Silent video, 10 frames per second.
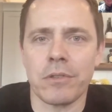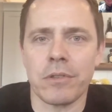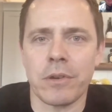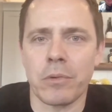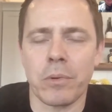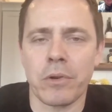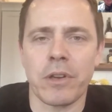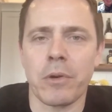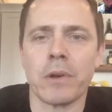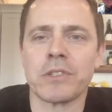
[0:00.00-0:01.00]

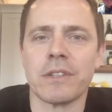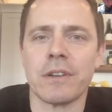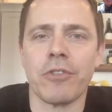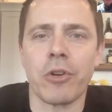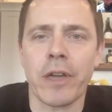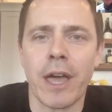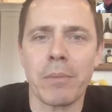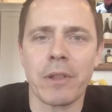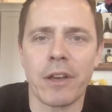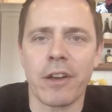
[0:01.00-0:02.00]
it wasn't a
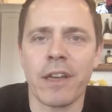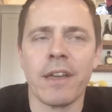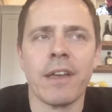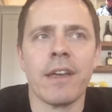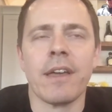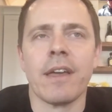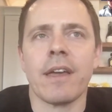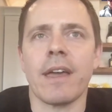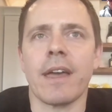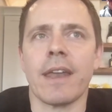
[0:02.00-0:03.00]
vocabulary,
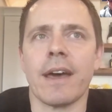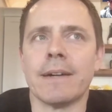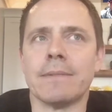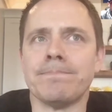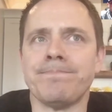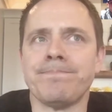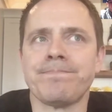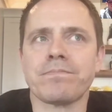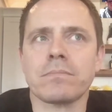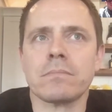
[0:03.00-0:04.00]
and
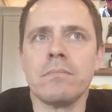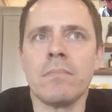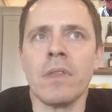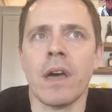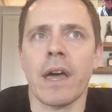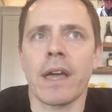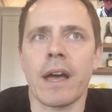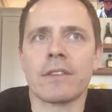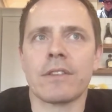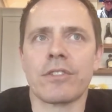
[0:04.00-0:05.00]
I
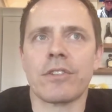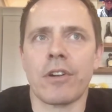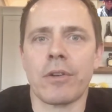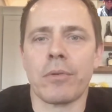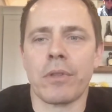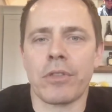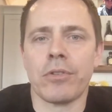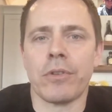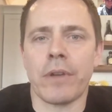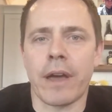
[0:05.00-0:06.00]
got to start it with
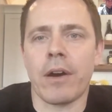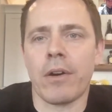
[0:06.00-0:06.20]
who now,